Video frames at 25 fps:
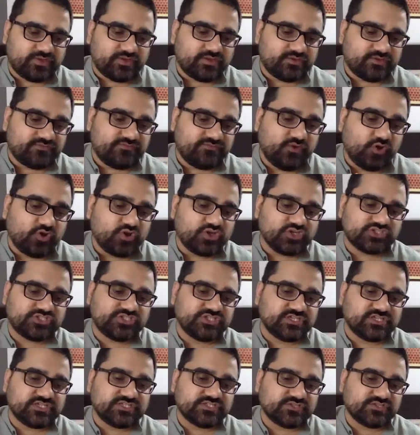focus
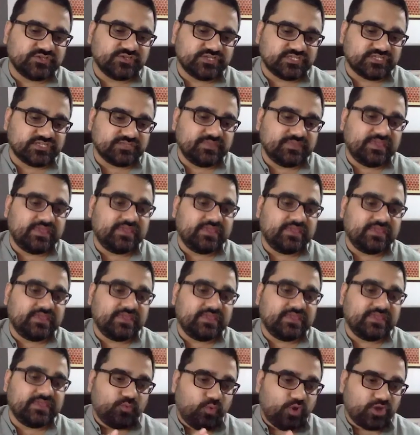here is going to be
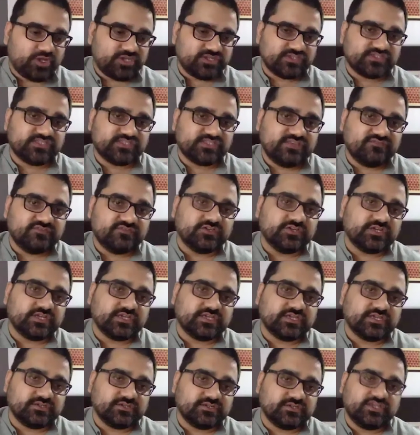what is the
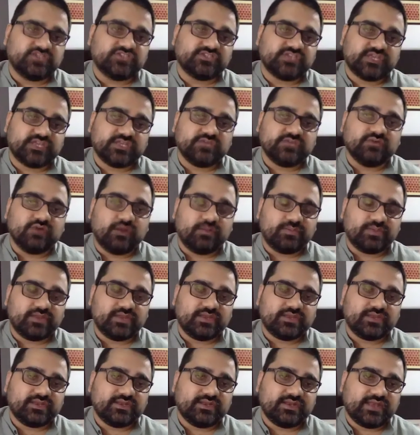vertical or niche that you operate
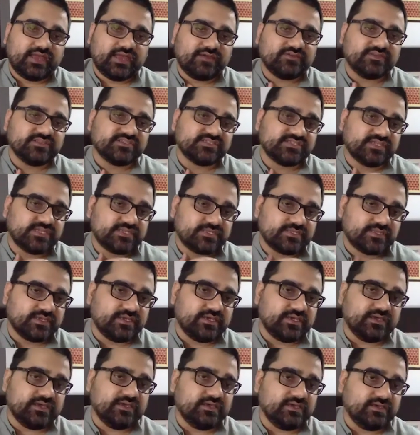in, and how does it
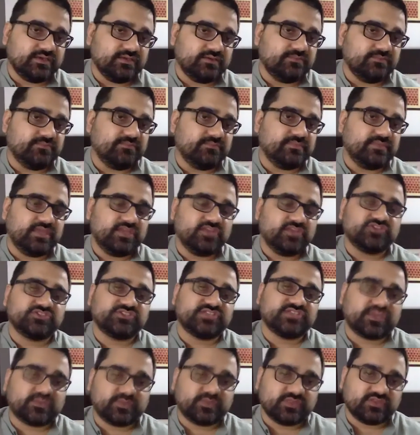
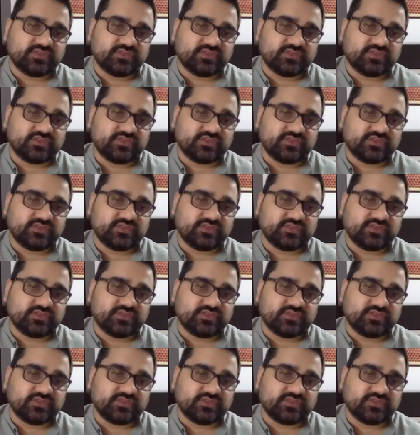intersect with the